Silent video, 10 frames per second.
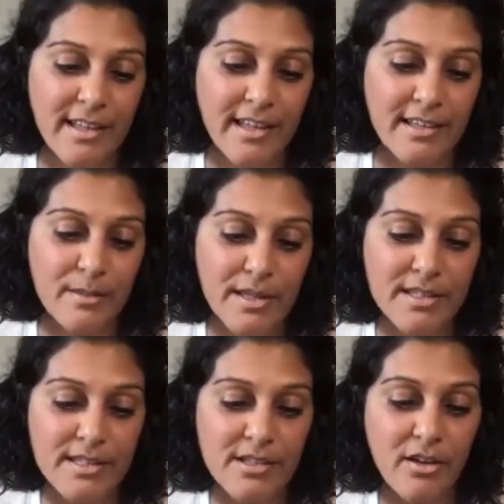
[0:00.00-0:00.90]
In the
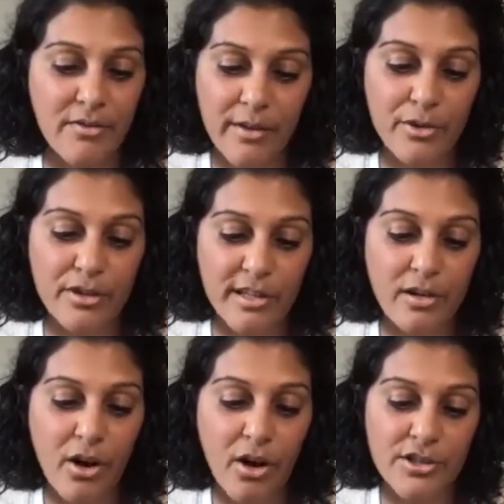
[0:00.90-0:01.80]
midst of everything
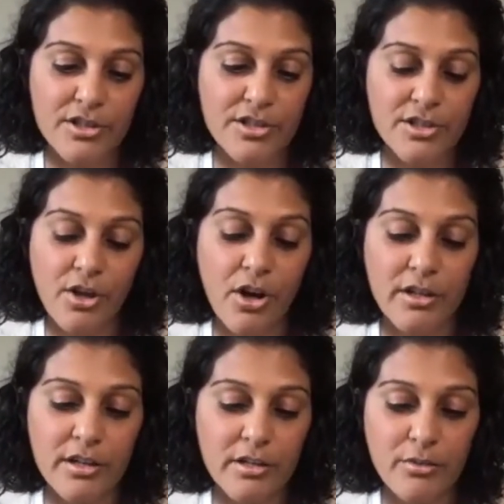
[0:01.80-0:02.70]
harsh,
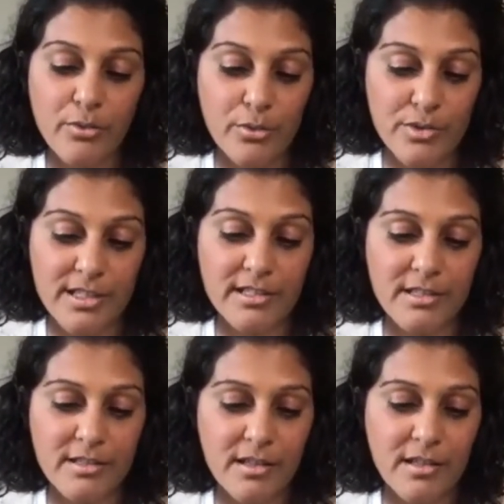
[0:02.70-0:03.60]
dark, wounded,
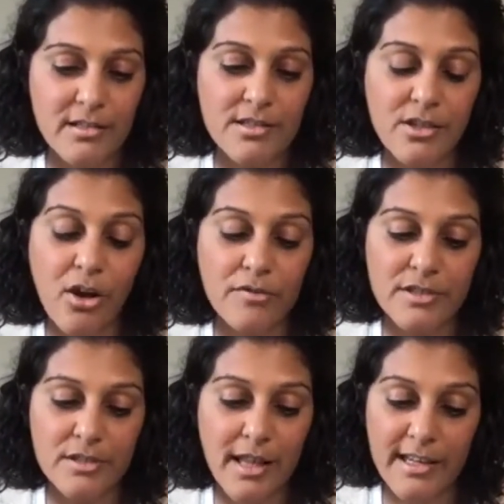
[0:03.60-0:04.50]

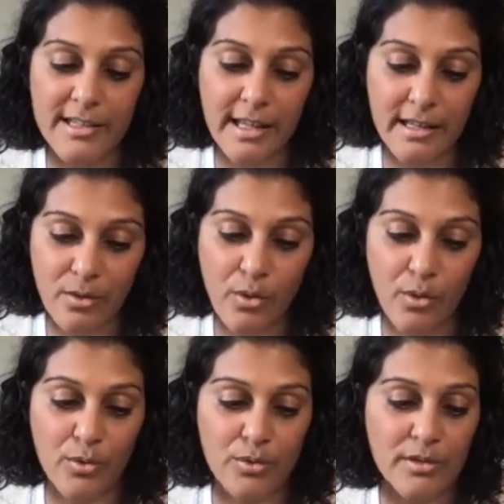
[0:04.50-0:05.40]
soft, light, and
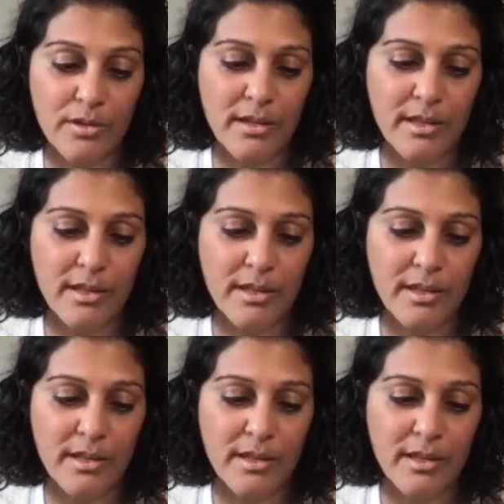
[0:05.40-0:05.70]
whole,